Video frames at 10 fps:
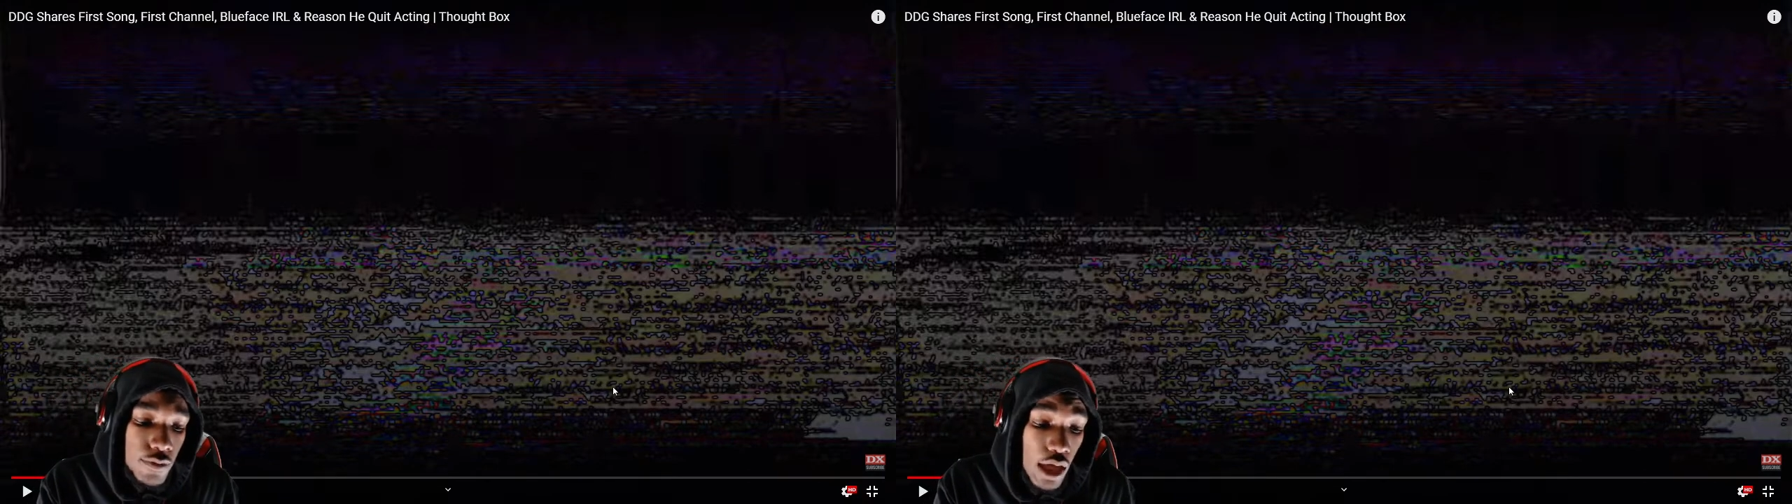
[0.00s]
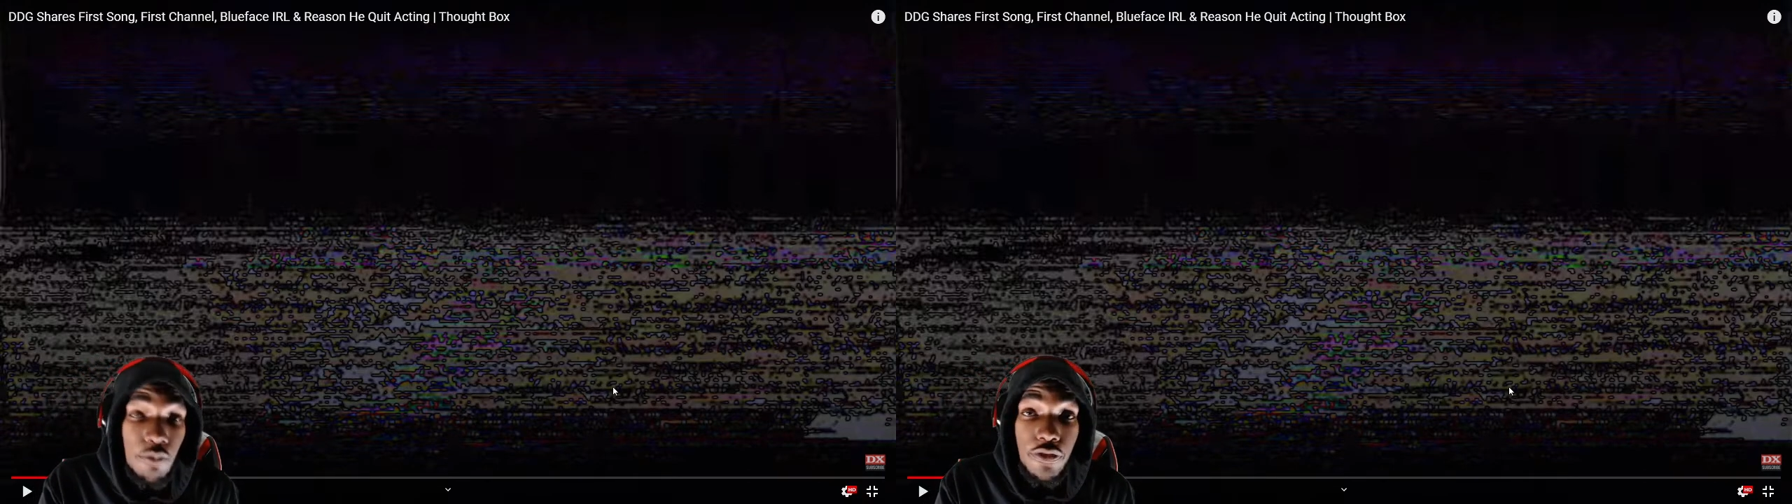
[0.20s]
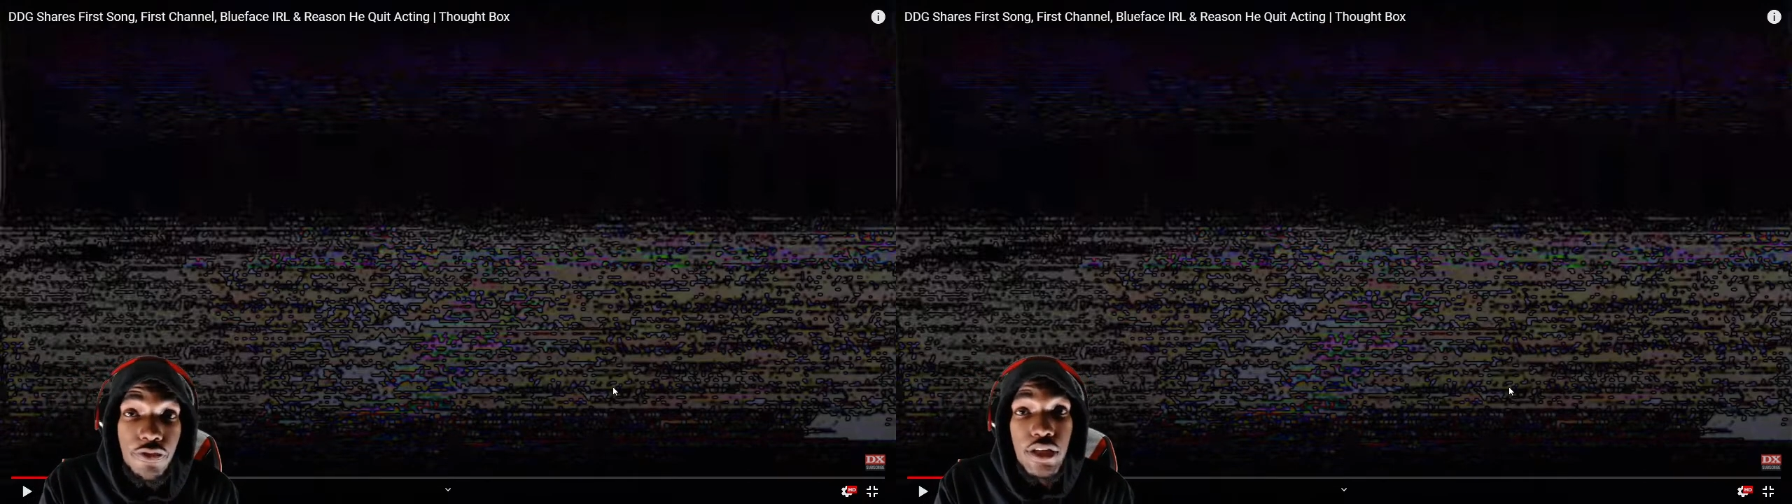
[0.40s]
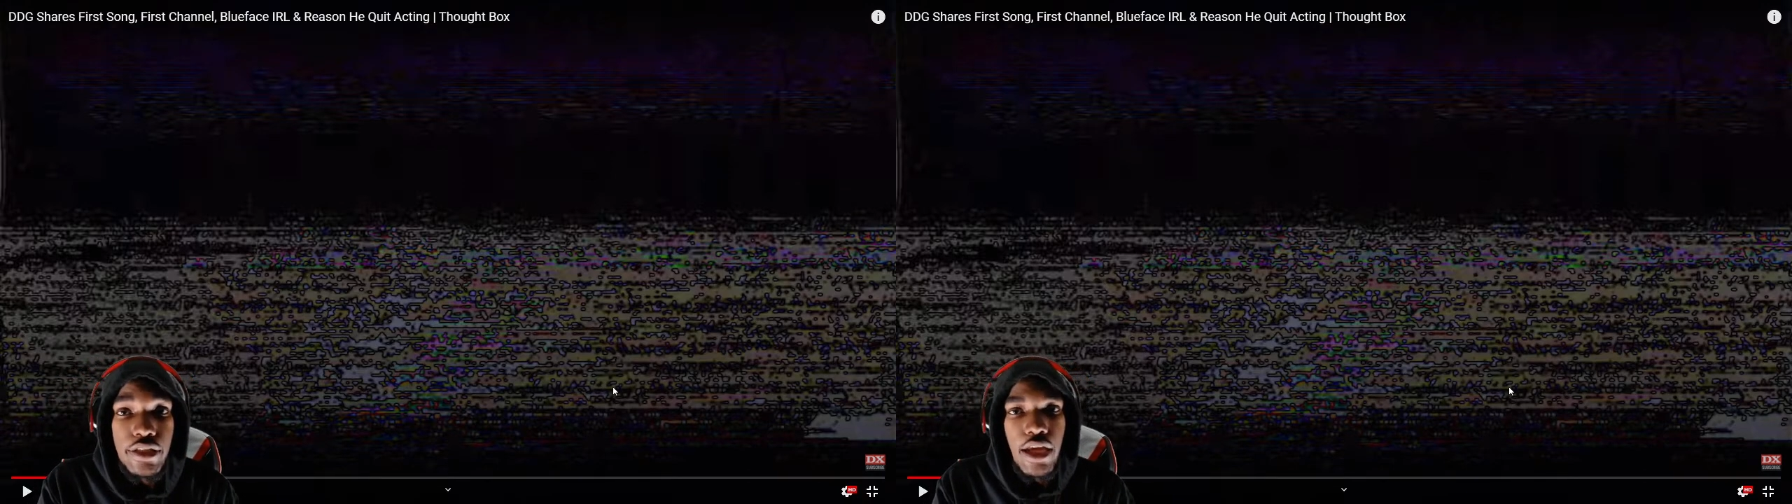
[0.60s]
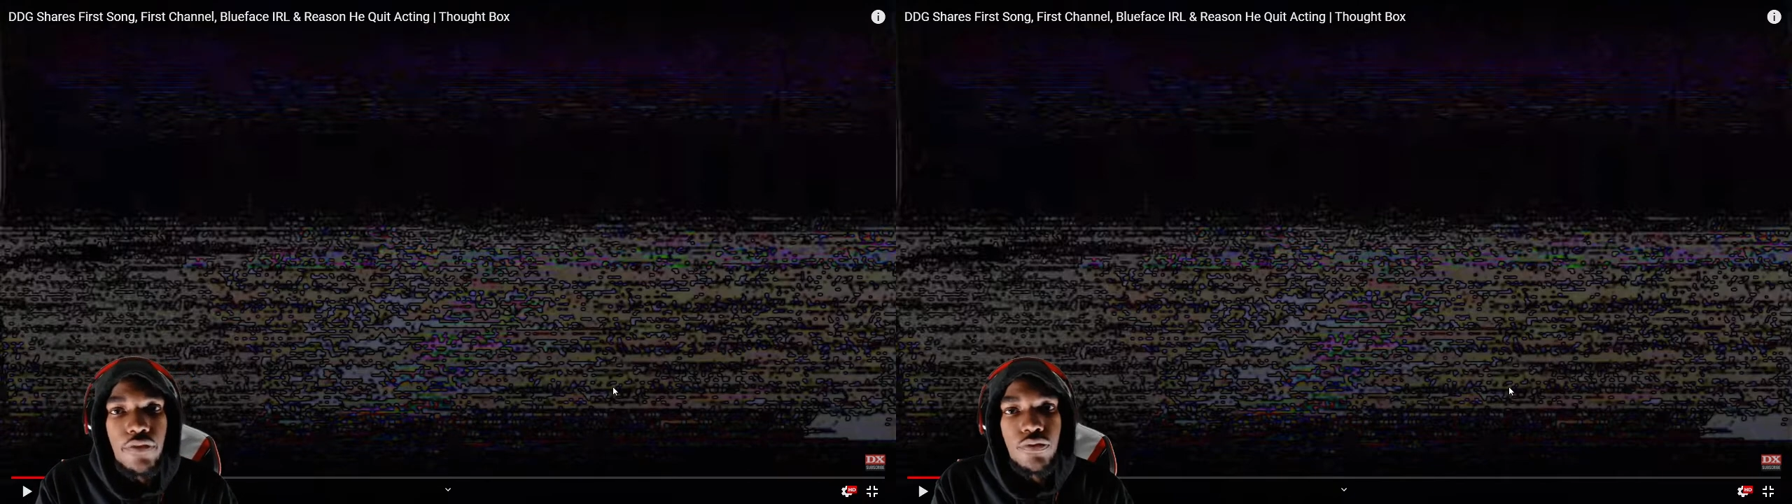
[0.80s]
I'ma fill in
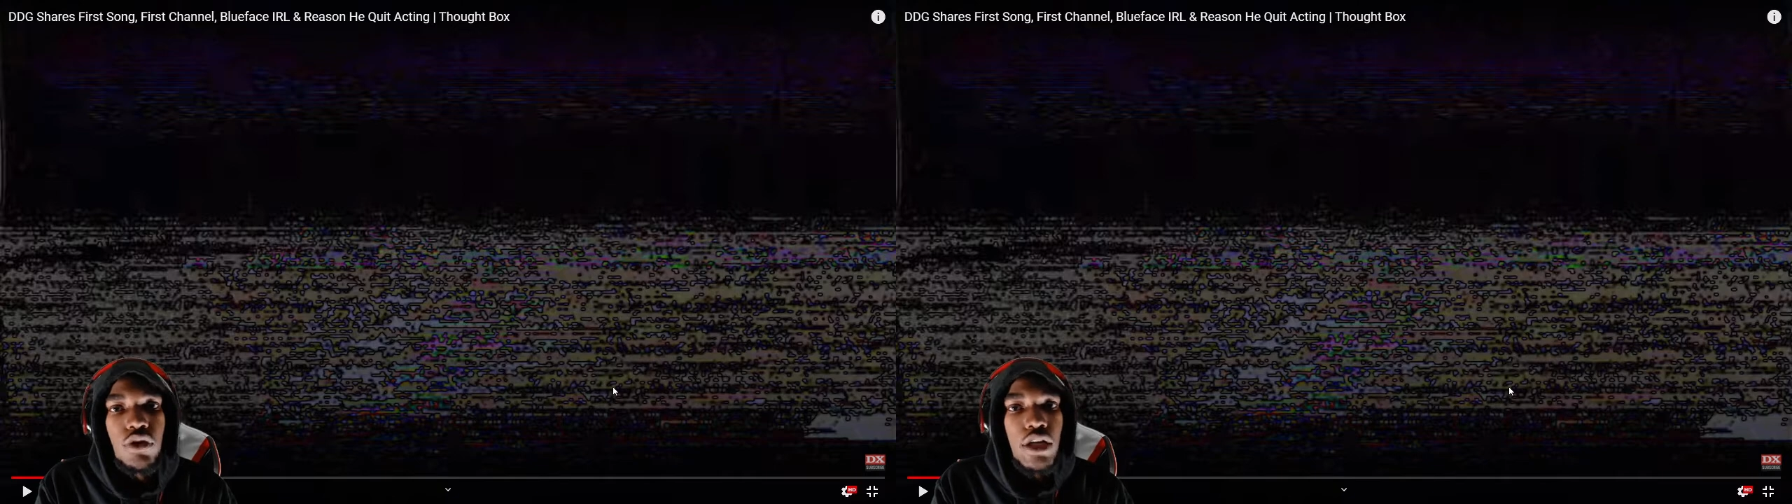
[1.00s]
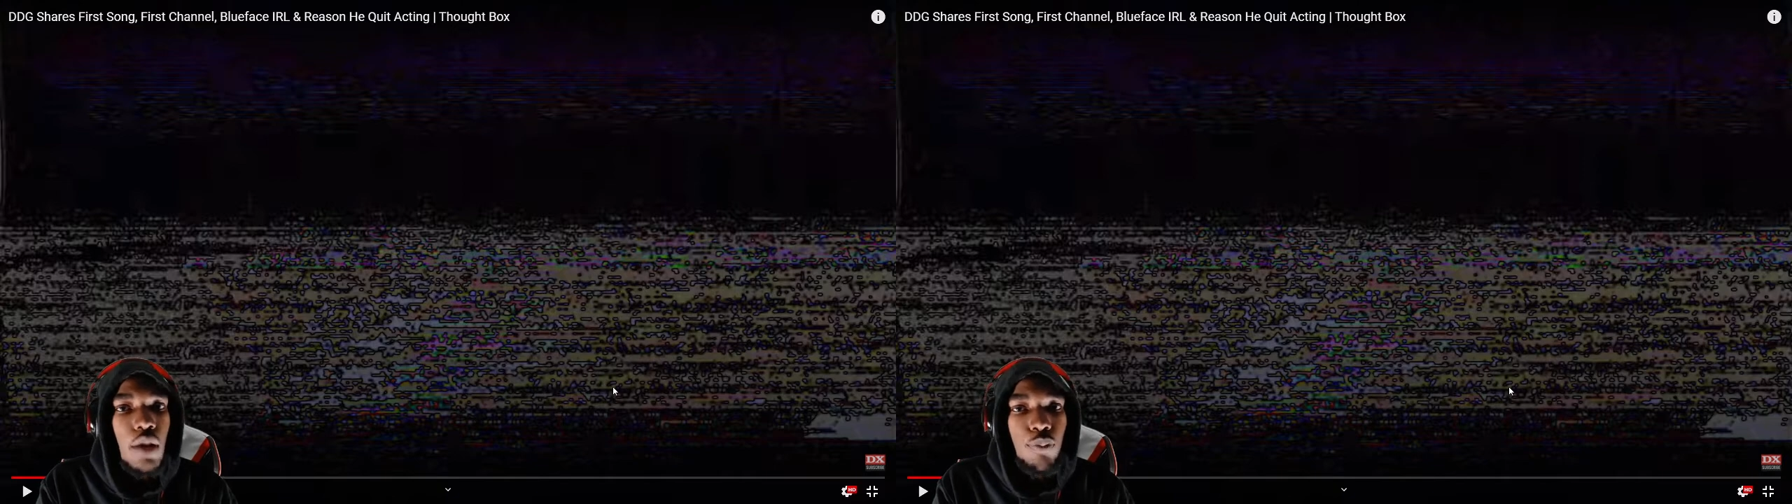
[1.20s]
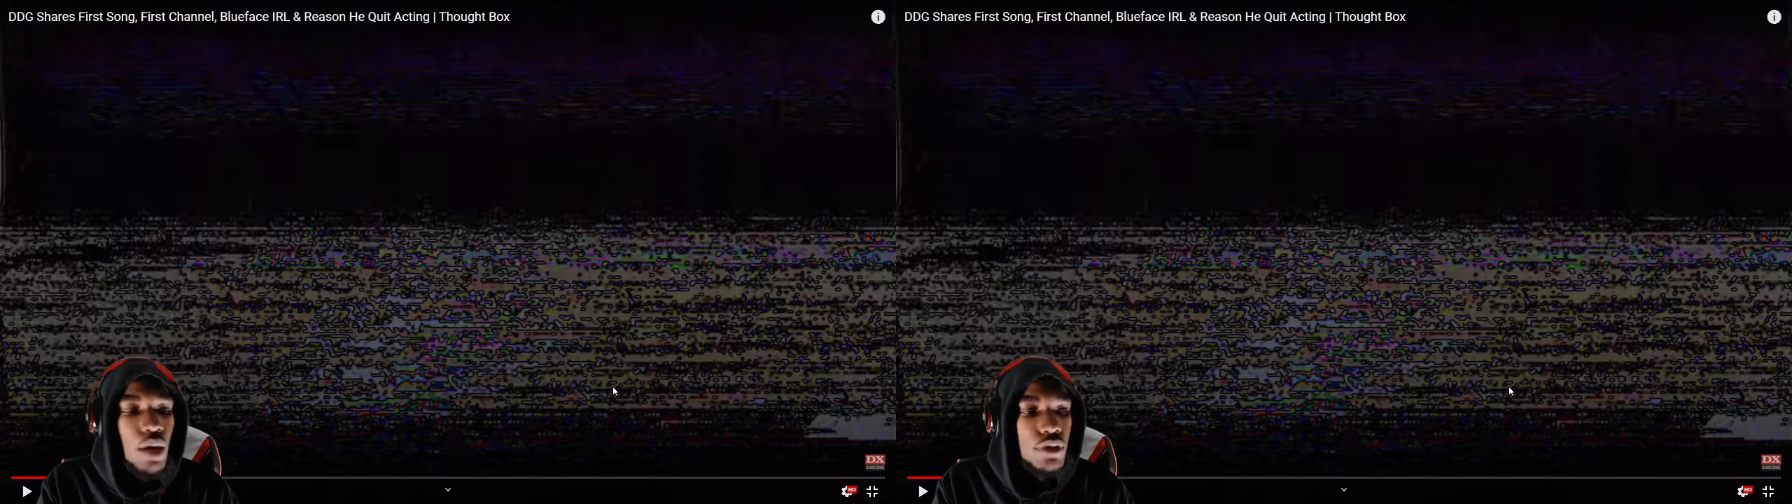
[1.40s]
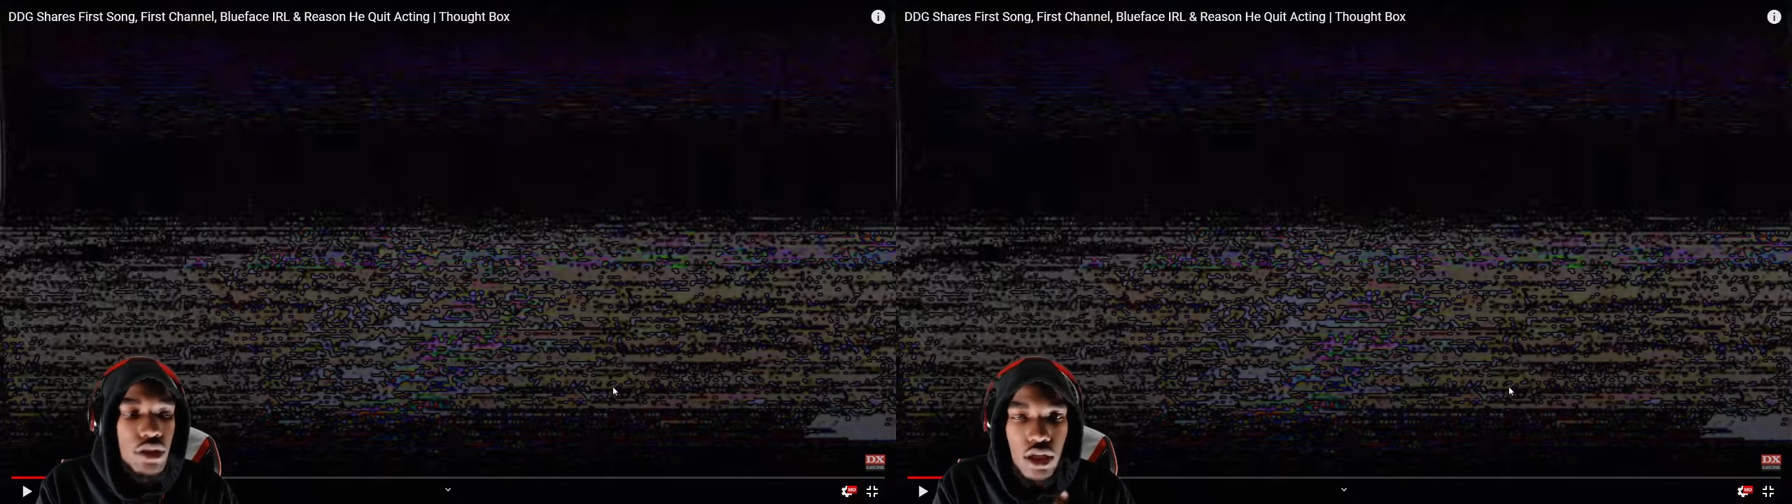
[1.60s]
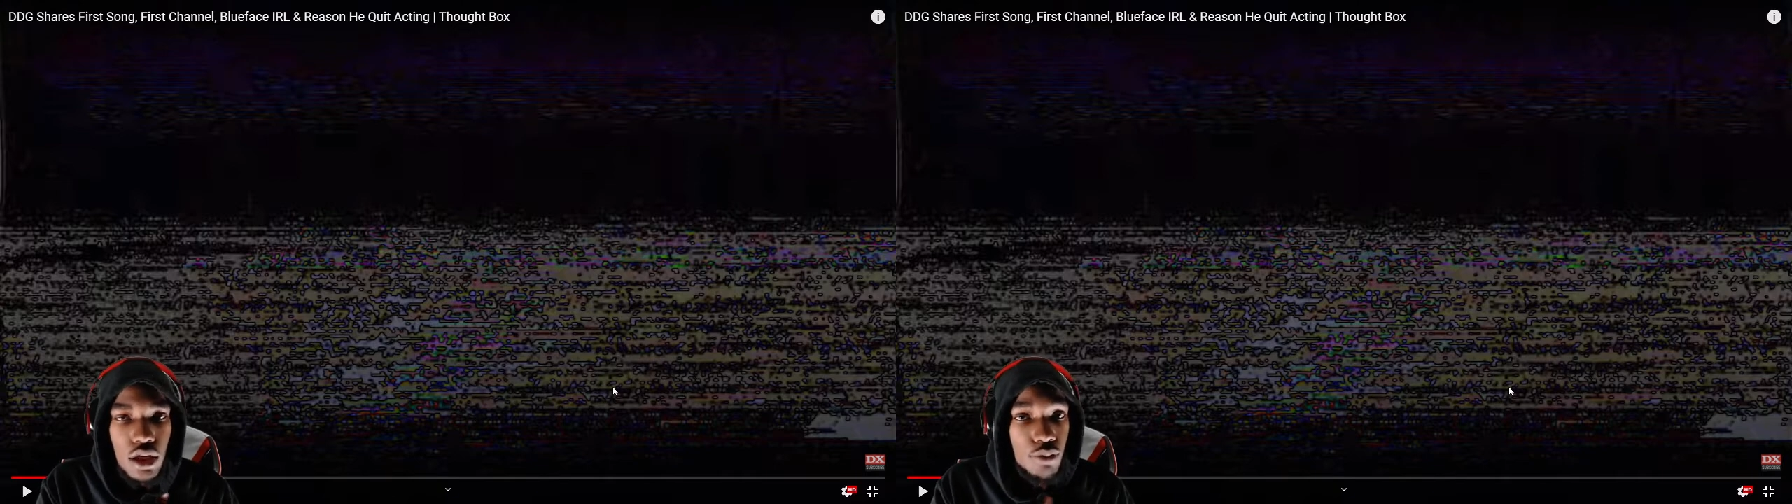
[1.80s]
that void. I promise
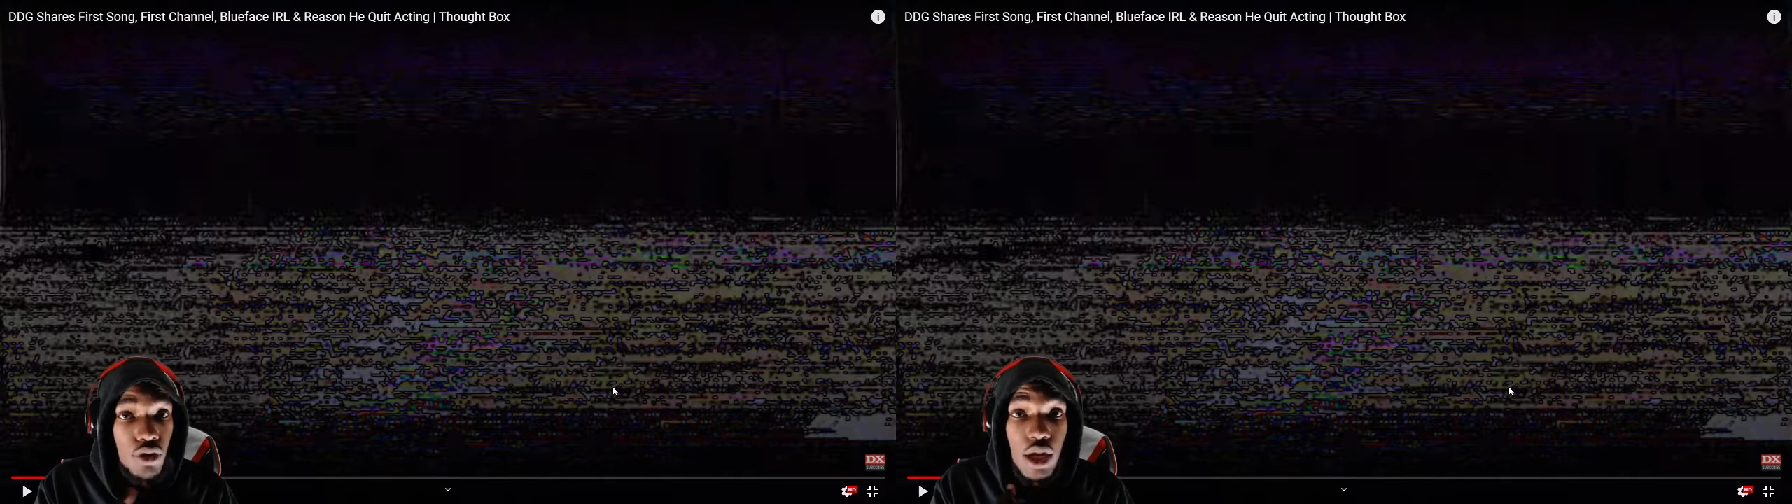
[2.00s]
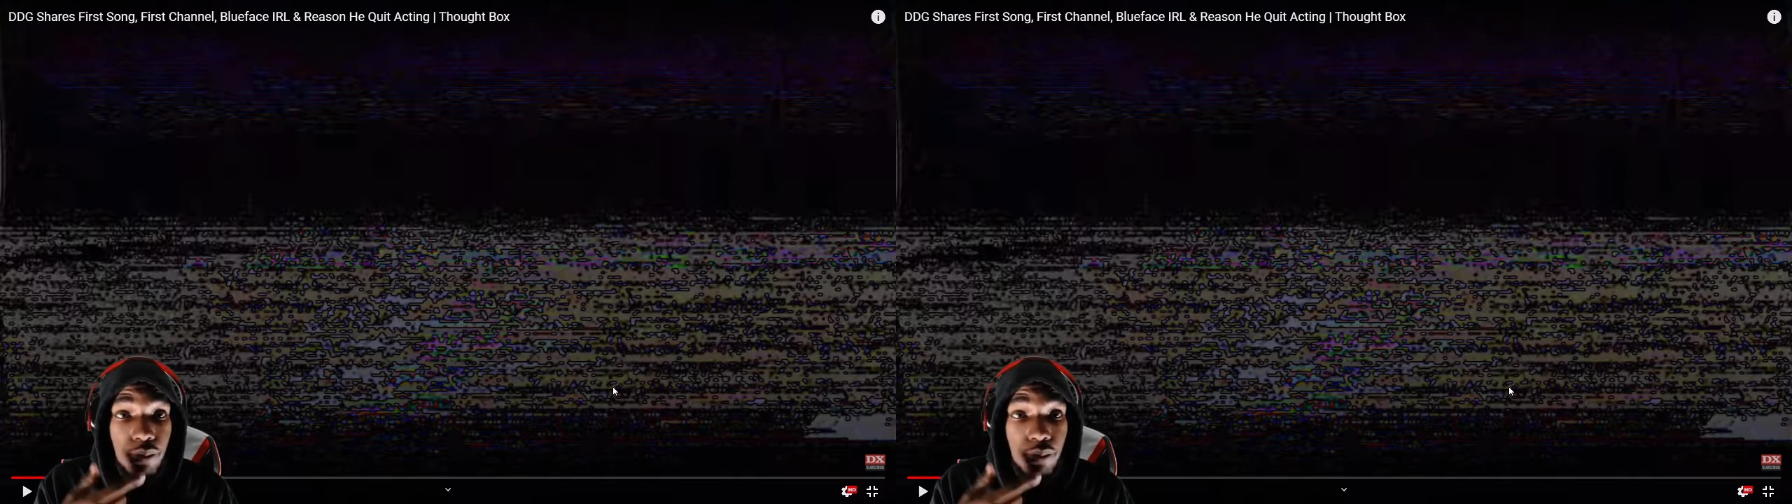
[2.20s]
y'all, bro.